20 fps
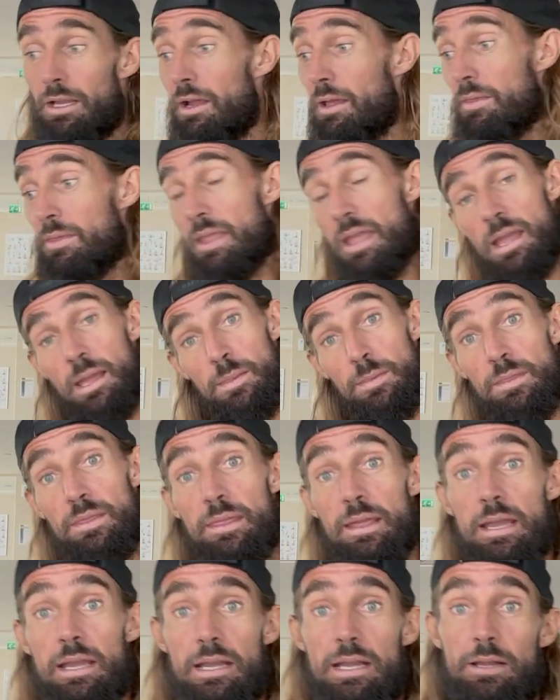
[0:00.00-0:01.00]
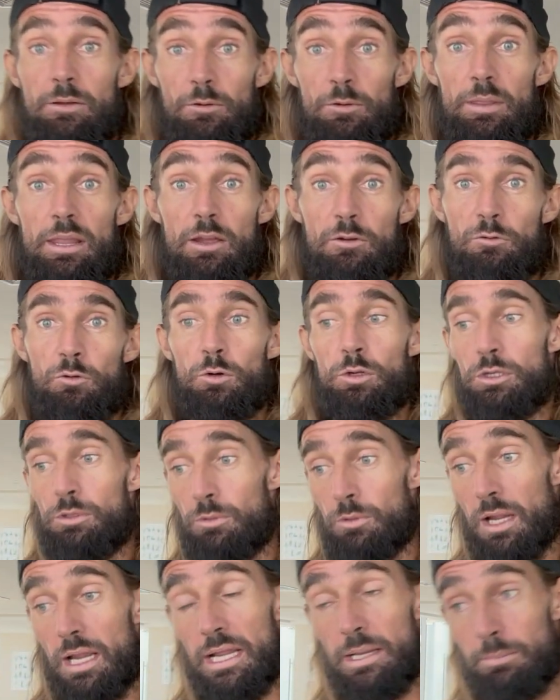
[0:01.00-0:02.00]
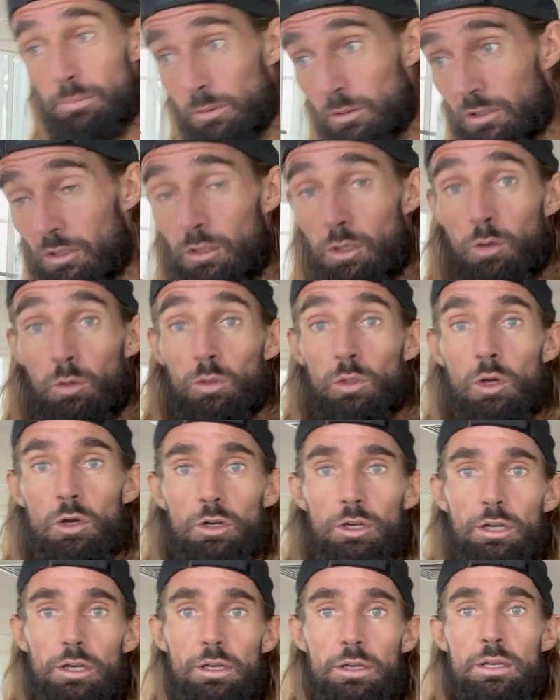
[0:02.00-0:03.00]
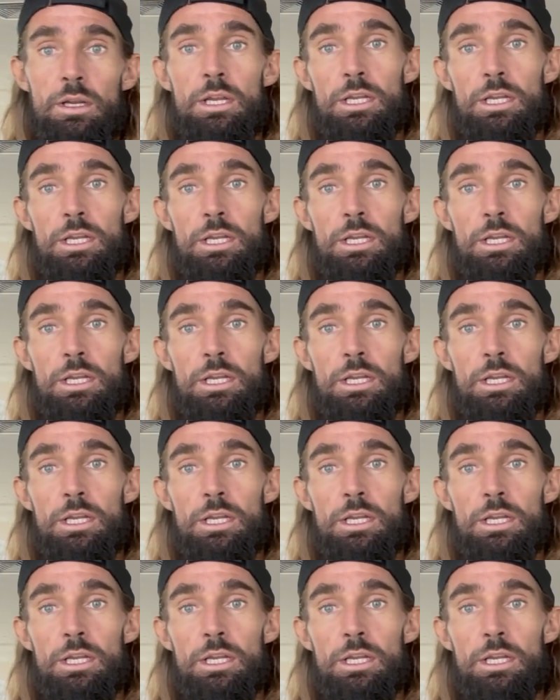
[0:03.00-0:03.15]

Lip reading: And therefore, you're able to go longer.